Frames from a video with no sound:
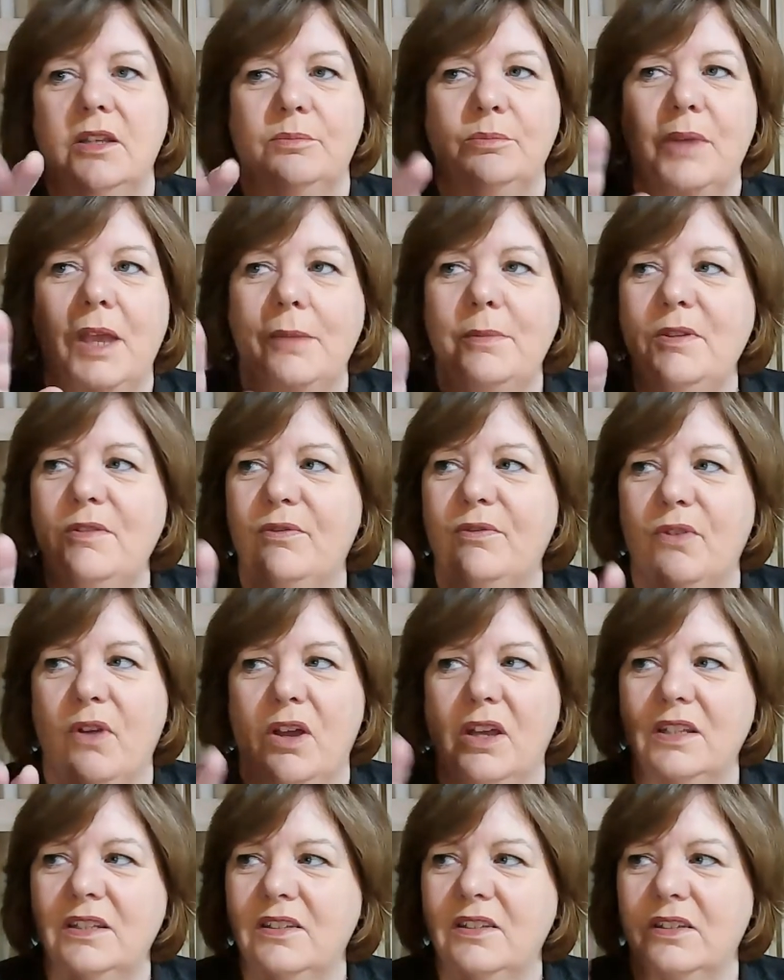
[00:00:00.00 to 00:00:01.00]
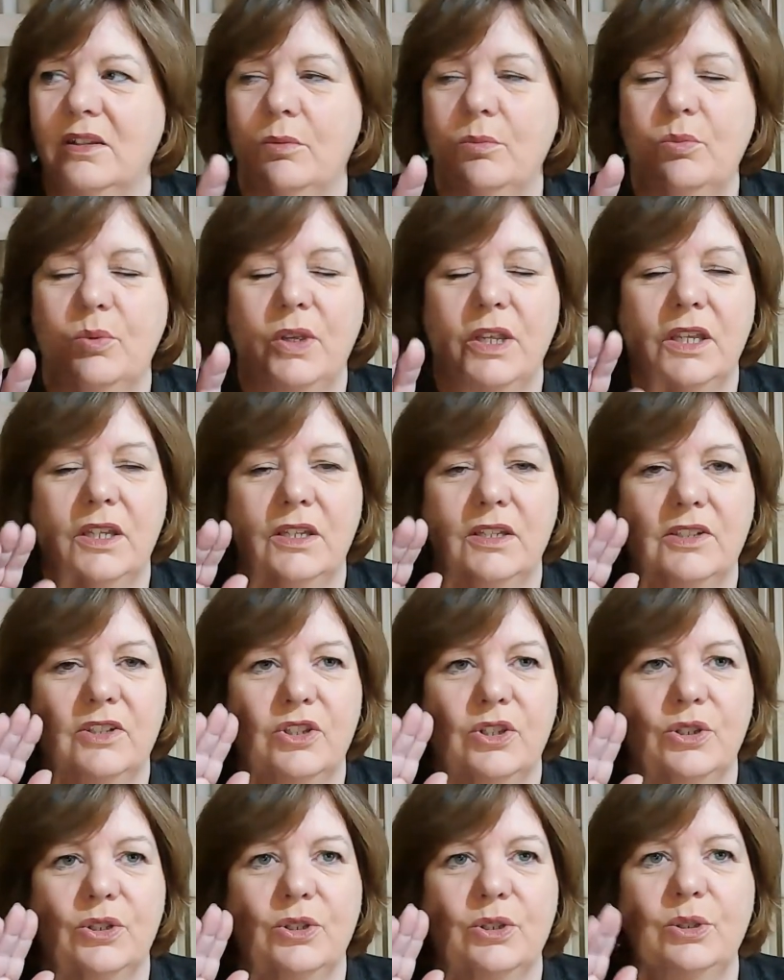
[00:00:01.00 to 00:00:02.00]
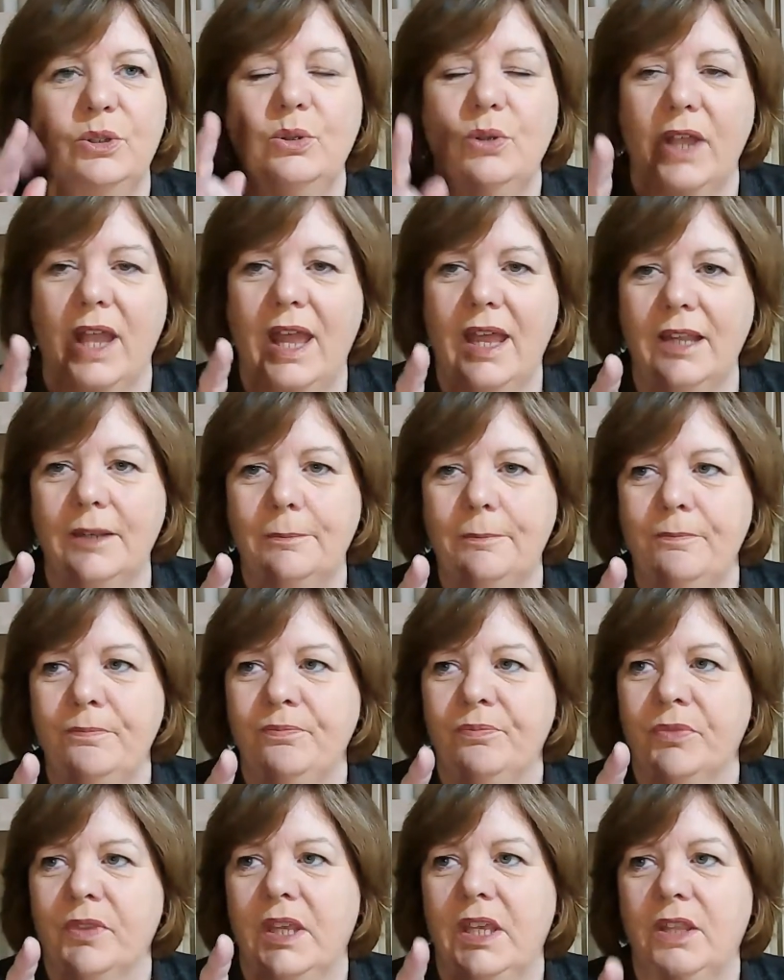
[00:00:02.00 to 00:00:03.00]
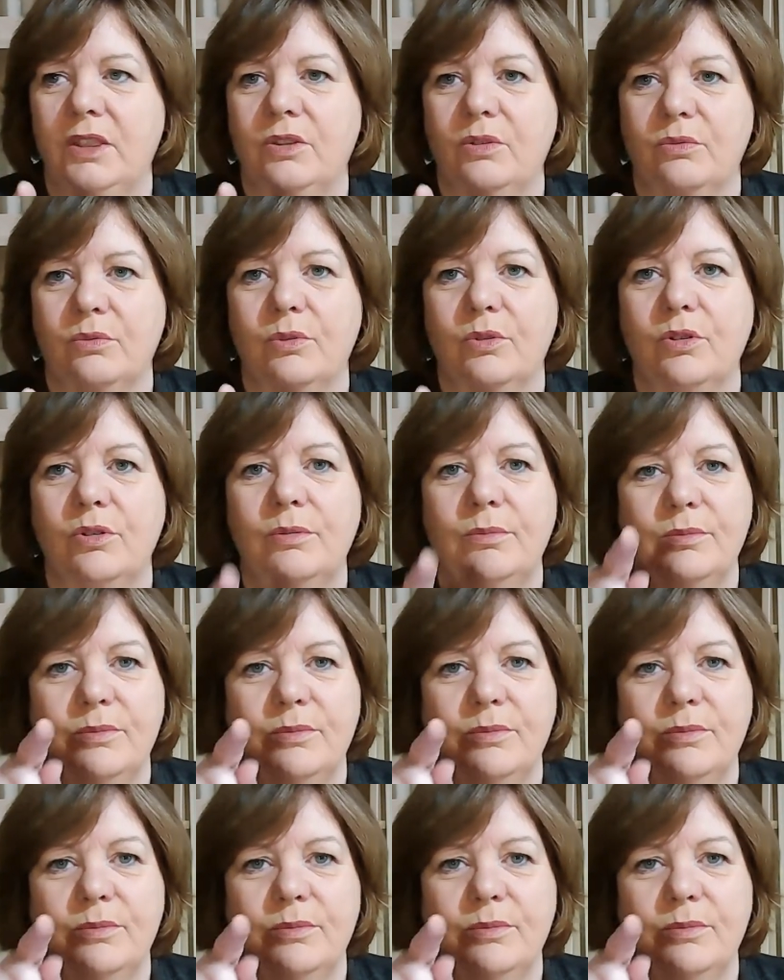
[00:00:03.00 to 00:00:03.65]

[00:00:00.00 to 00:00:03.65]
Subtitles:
Maybe find somewhere to look at in the room